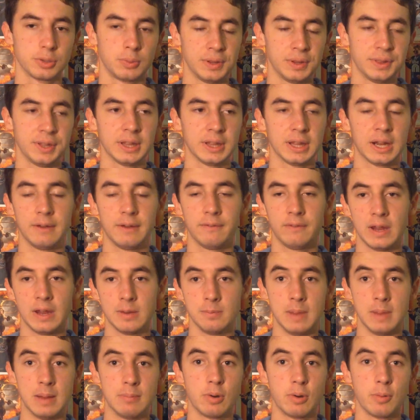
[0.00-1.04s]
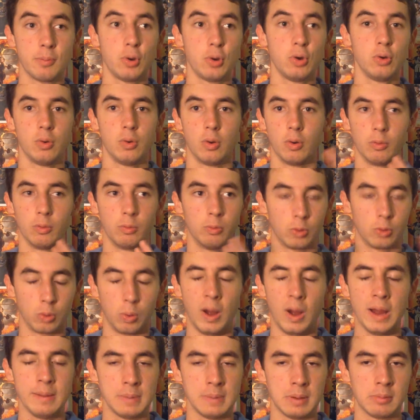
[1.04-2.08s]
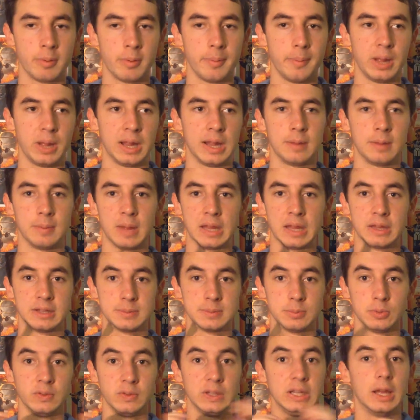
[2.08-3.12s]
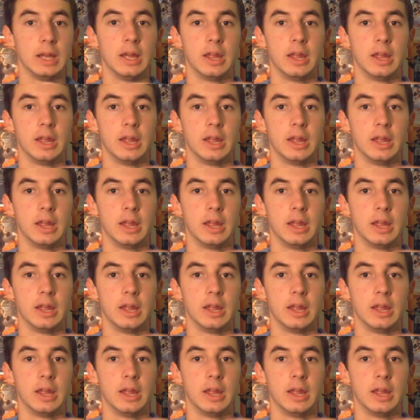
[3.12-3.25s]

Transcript: one thing that I found memorable, or quite memorable about this movie,